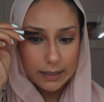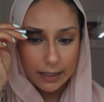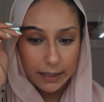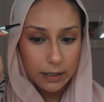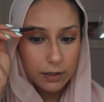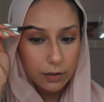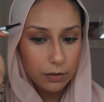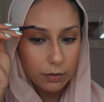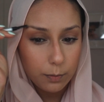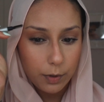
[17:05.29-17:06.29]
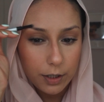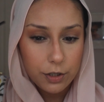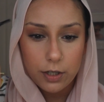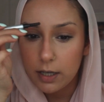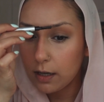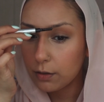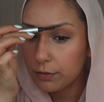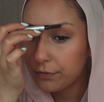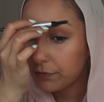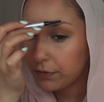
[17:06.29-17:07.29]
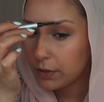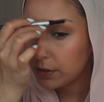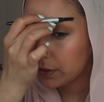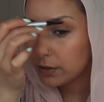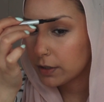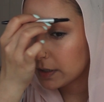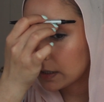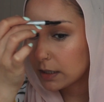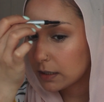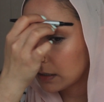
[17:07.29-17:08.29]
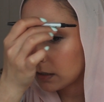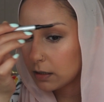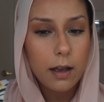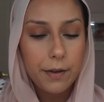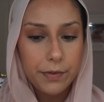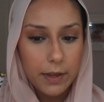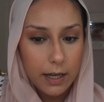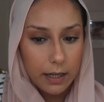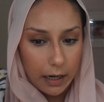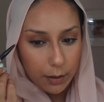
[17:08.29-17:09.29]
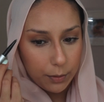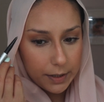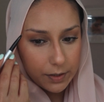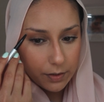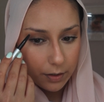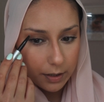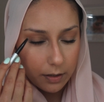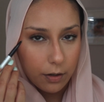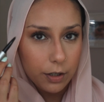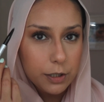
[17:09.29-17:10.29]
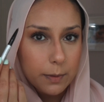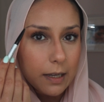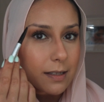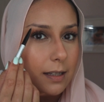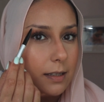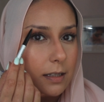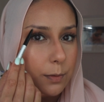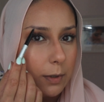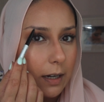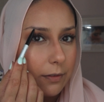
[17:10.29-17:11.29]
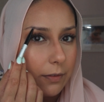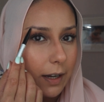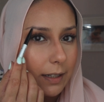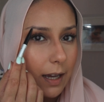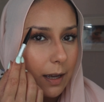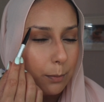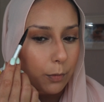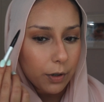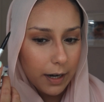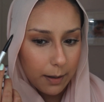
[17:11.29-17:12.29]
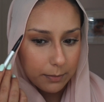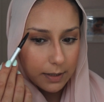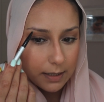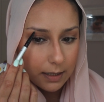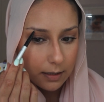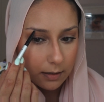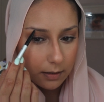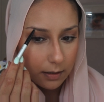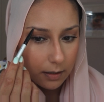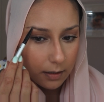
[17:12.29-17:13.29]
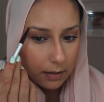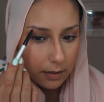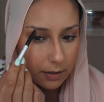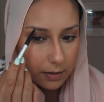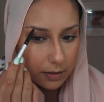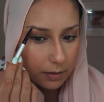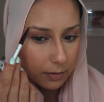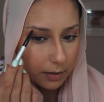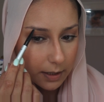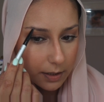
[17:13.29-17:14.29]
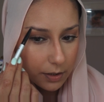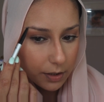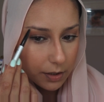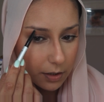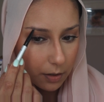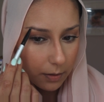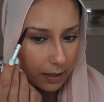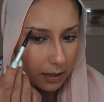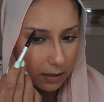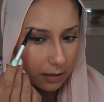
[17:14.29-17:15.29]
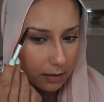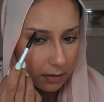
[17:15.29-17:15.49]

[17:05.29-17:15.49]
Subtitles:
like to brush it out first, and then I always start in the arch because this is where I find I'm more empty. So let's just go ahead.